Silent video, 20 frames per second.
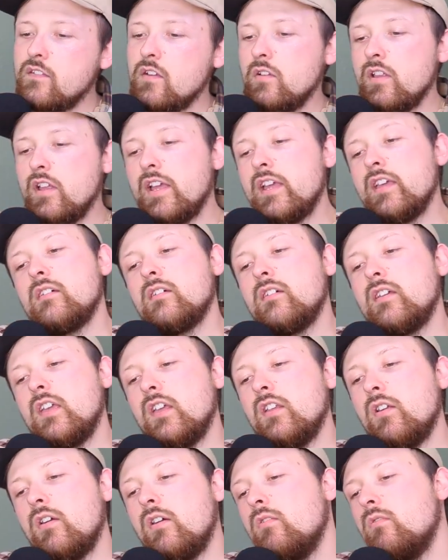and they're like,
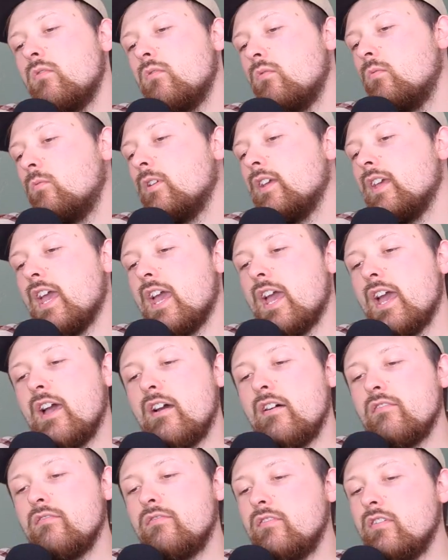
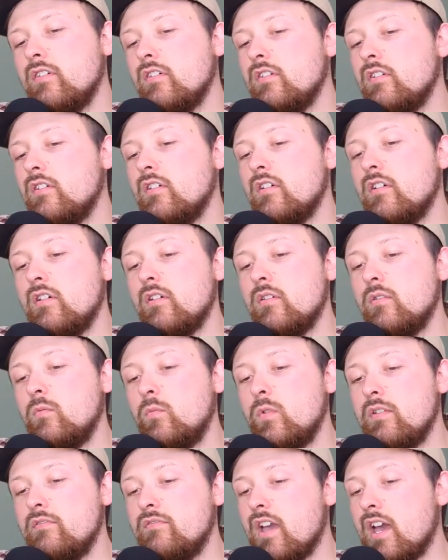
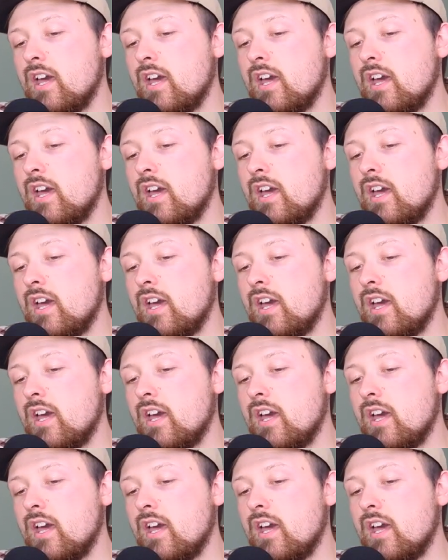we've